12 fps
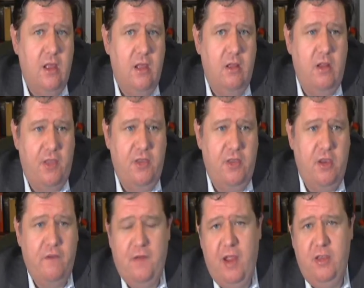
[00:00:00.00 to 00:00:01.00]
I think you'll
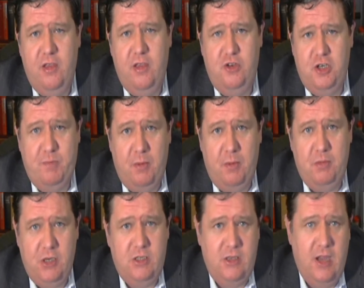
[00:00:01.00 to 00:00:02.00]
find that Judge Bumptious
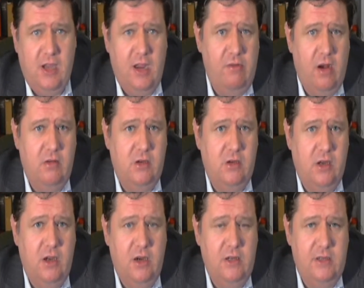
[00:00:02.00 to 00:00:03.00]
turned round
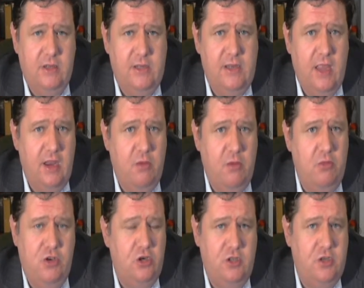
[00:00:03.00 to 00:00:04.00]
and said that he would
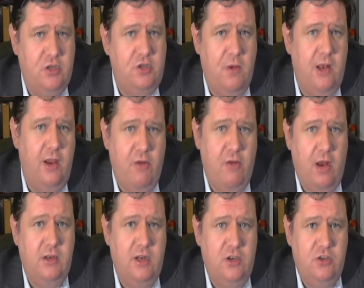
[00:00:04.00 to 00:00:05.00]
just as quickly grant
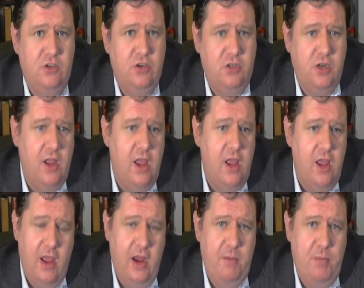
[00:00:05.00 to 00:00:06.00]
an injunction had
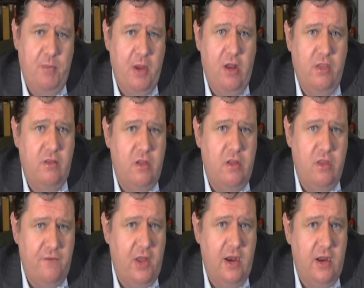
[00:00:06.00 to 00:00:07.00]
he been on the
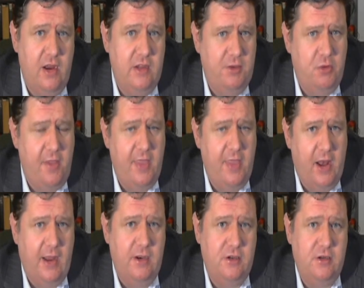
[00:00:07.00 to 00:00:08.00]
van as he would on the
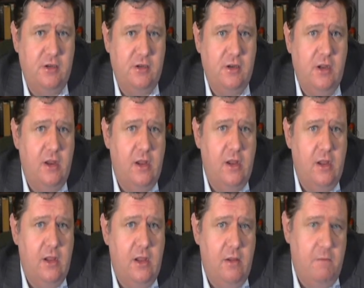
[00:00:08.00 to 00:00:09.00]
land."
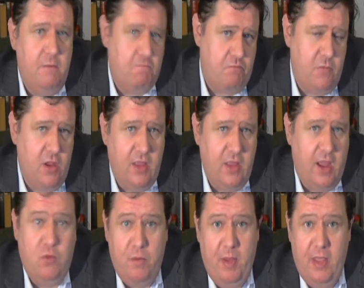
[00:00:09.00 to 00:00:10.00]
That
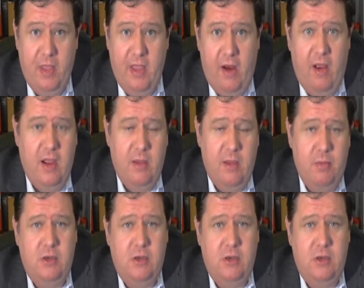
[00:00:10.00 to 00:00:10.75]
would be their argument.